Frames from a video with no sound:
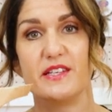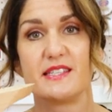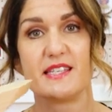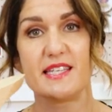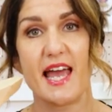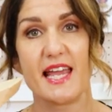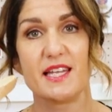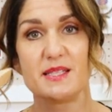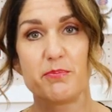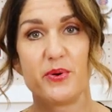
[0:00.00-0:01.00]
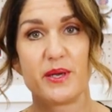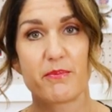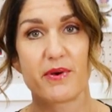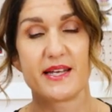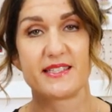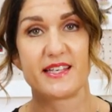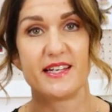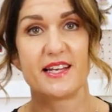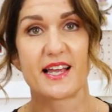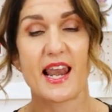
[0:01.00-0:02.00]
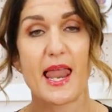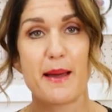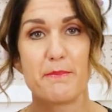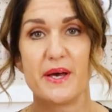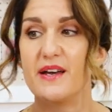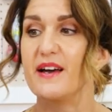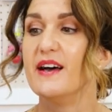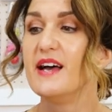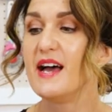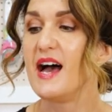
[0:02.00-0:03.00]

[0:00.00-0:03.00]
It's a tailor's point presser and clapper,